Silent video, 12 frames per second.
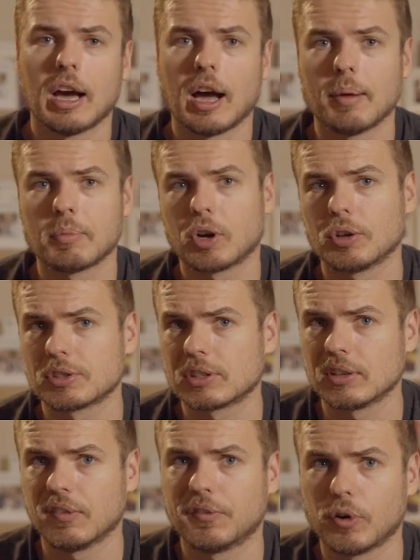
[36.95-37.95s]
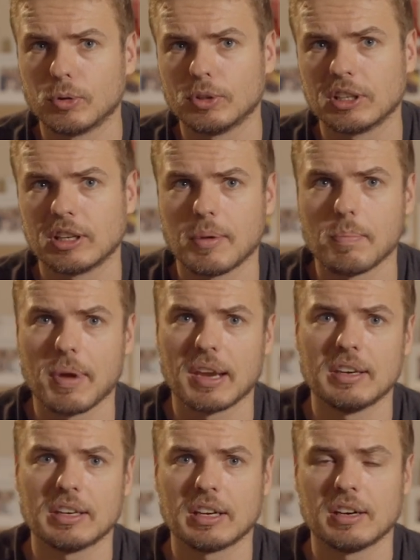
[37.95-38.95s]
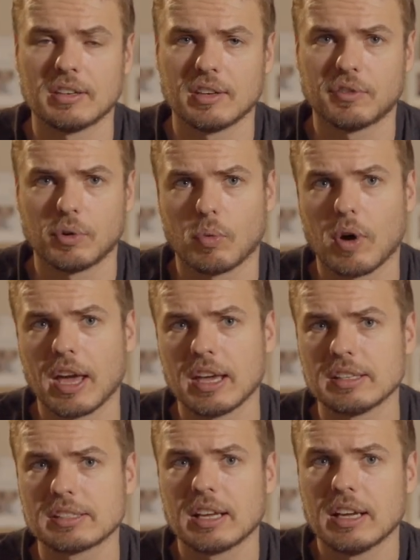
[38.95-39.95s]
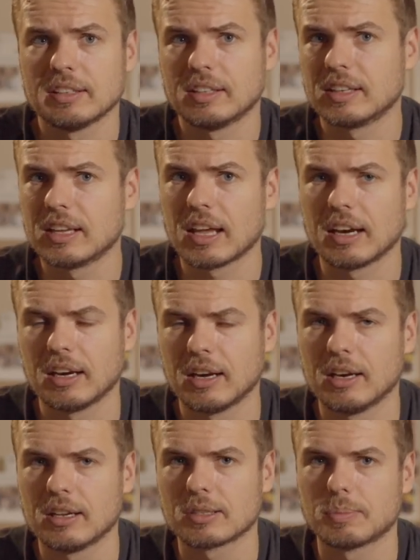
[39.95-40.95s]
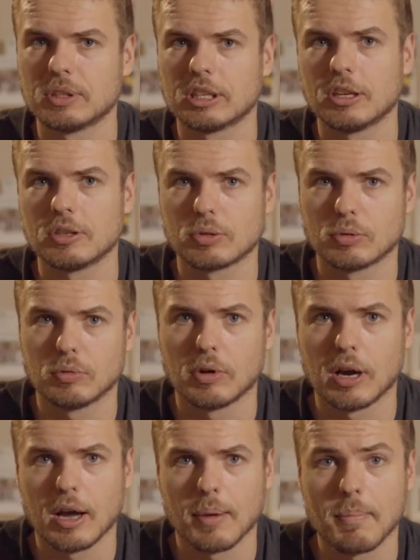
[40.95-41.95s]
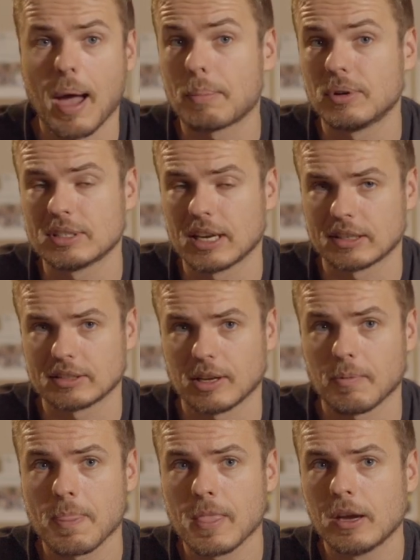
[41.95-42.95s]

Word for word: um, constantly folding it and bending it different ways to get it in its potential uh, map protector.